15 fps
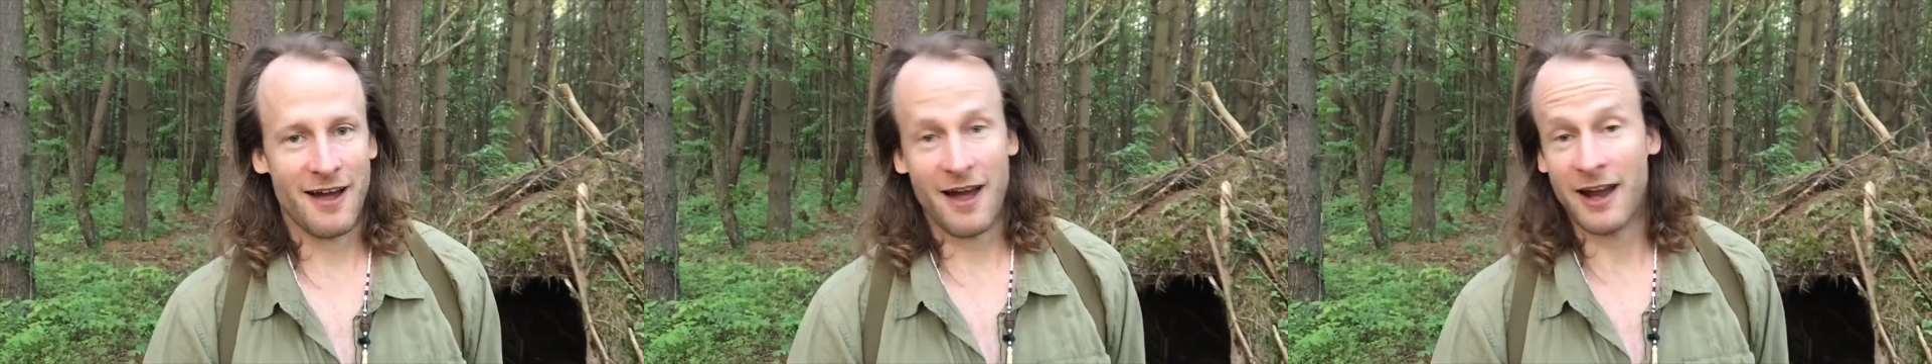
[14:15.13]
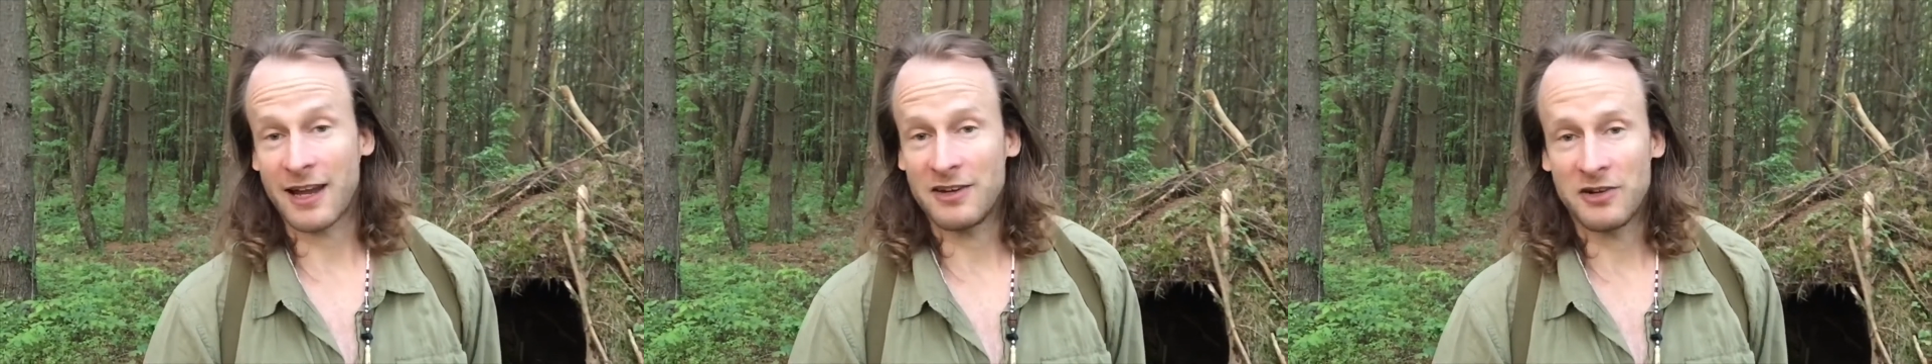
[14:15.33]

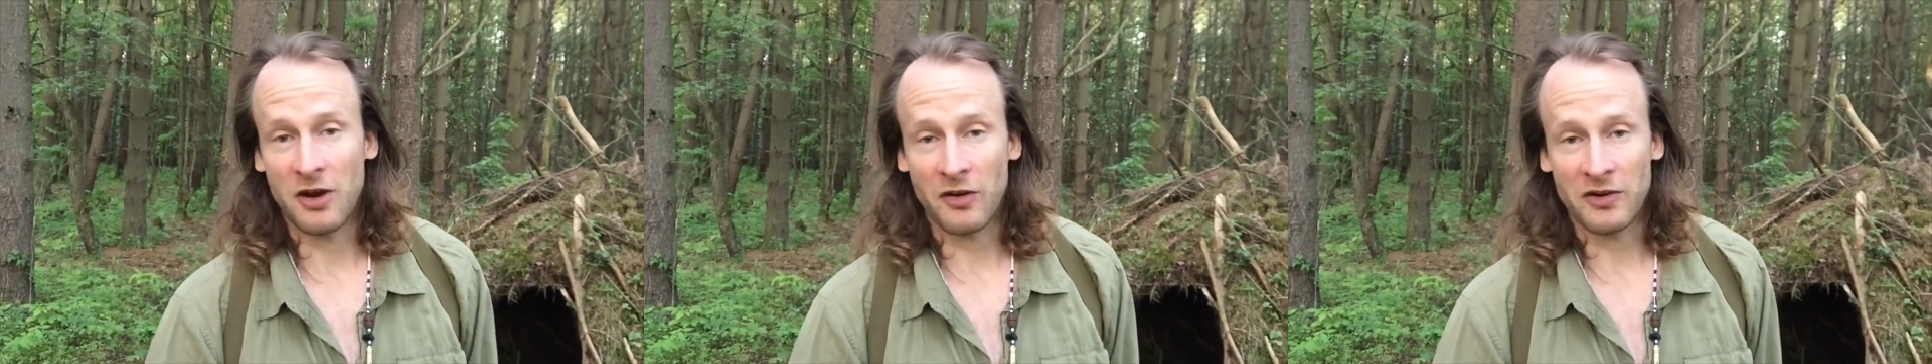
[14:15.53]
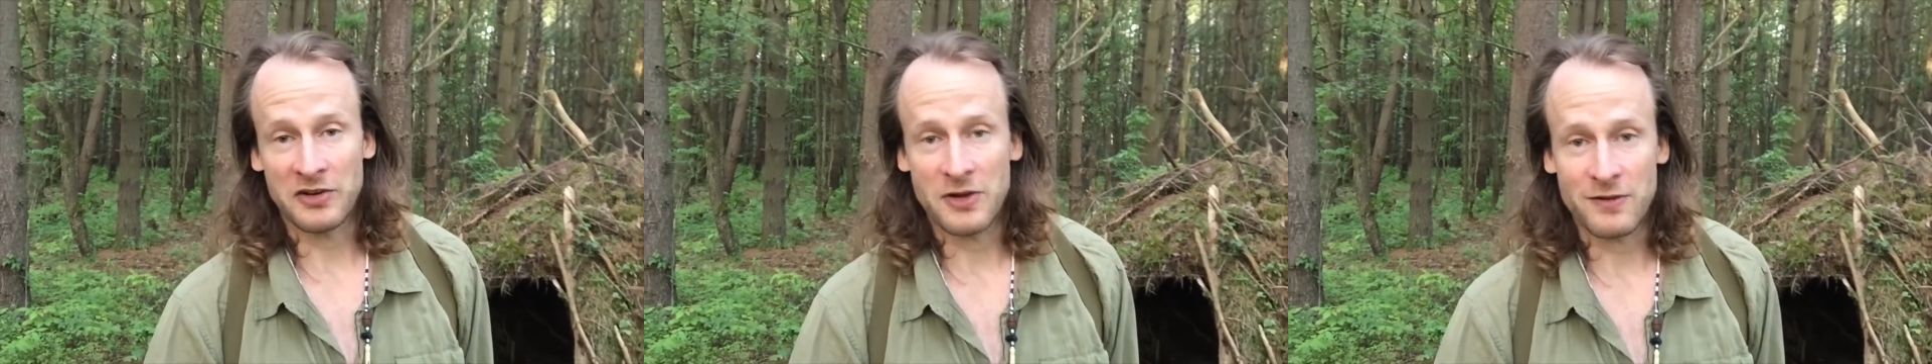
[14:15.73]
I can
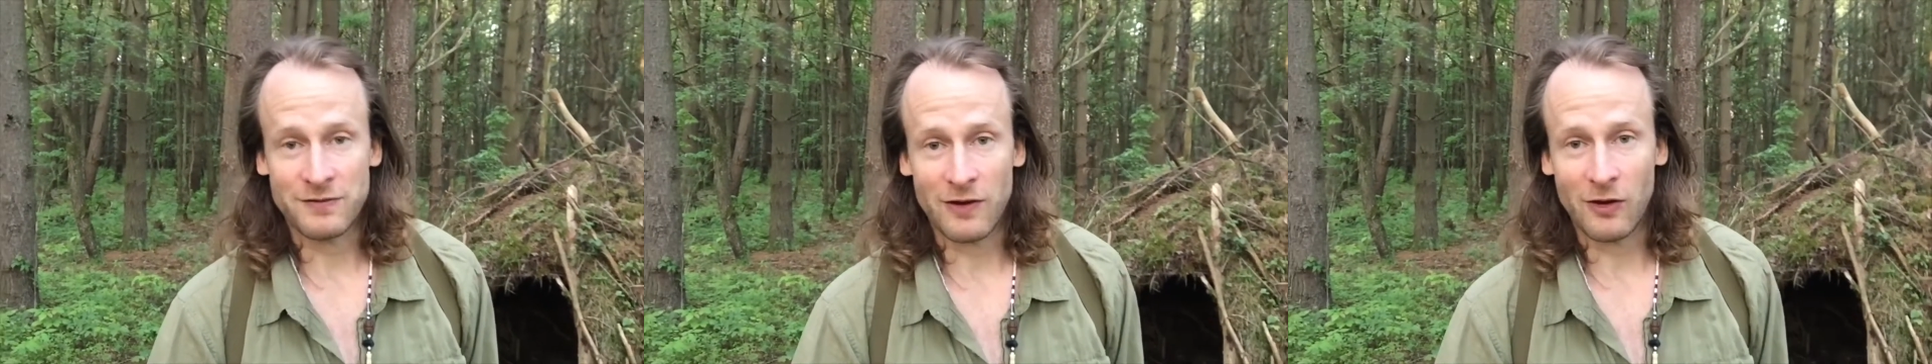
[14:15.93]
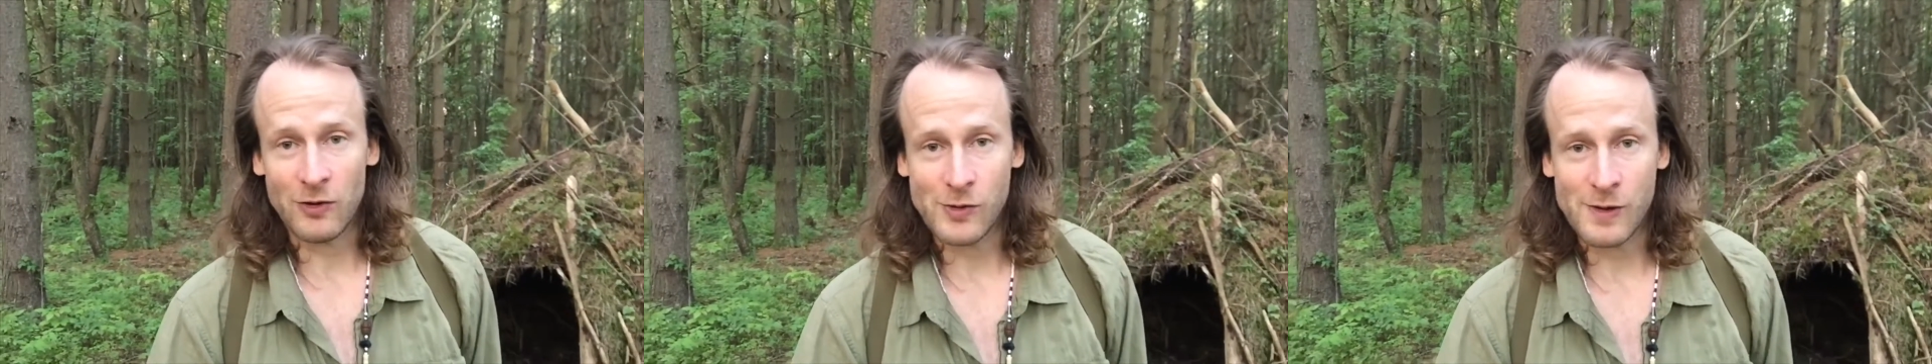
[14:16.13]
totally do a
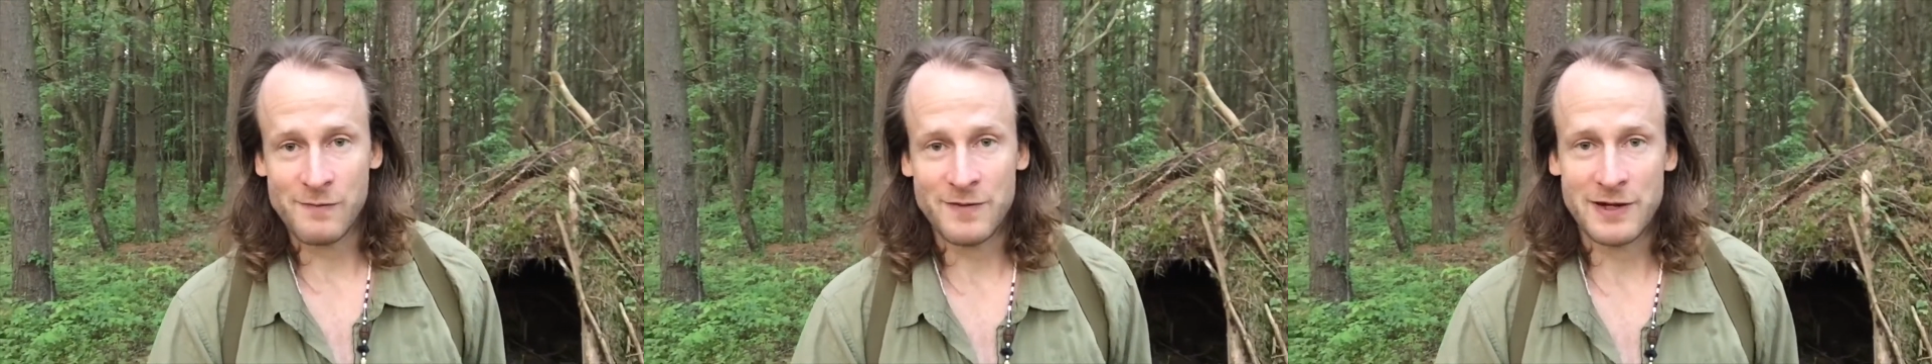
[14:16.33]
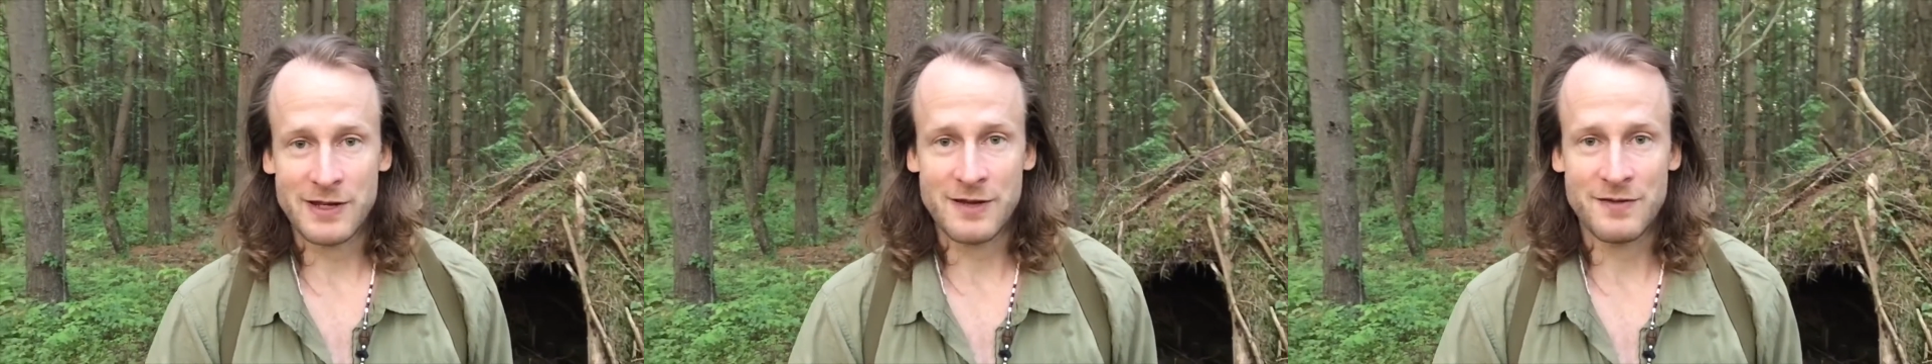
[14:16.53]
follow-up
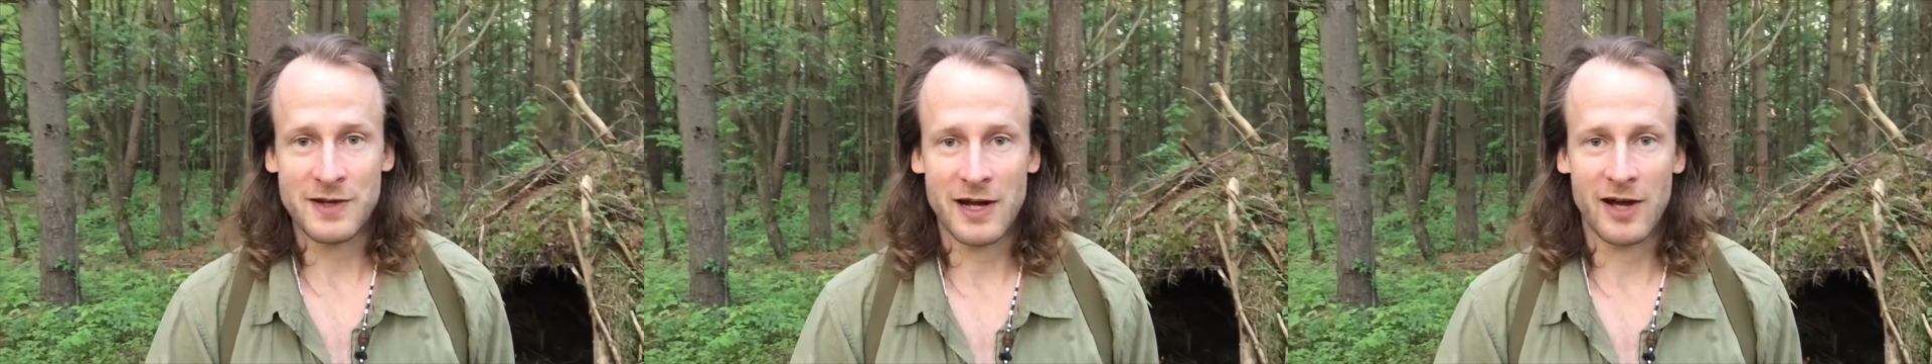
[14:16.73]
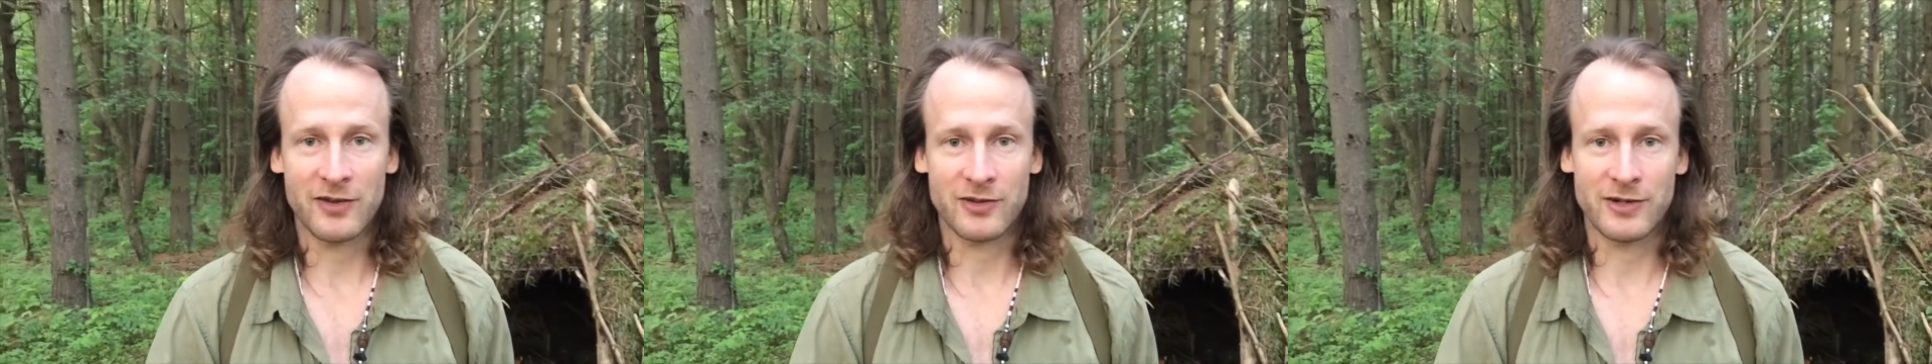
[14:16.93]
video if you
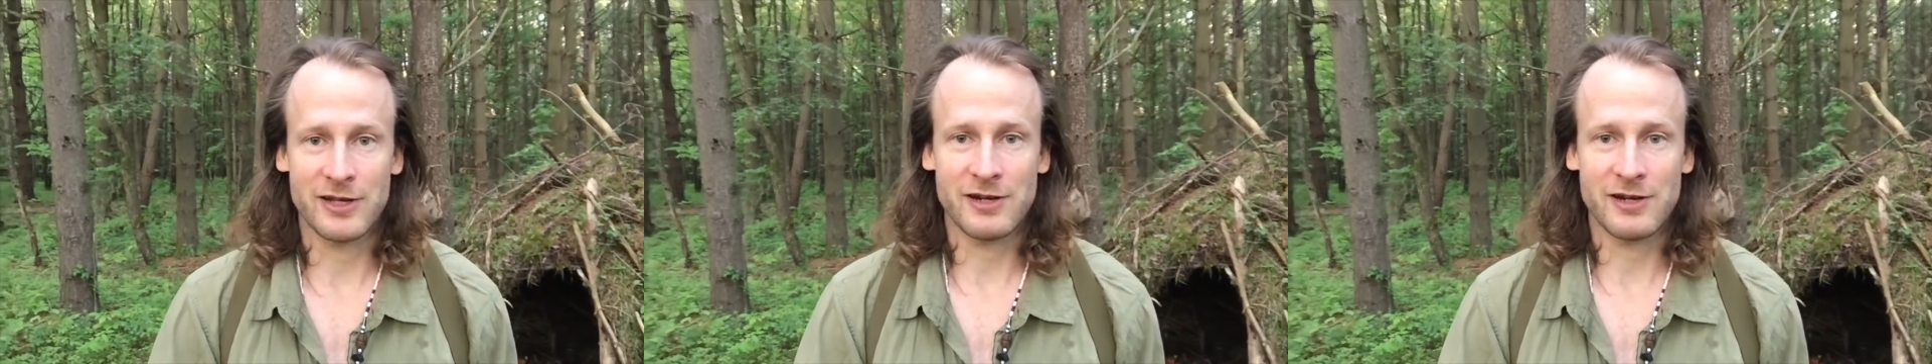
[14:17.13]
guys are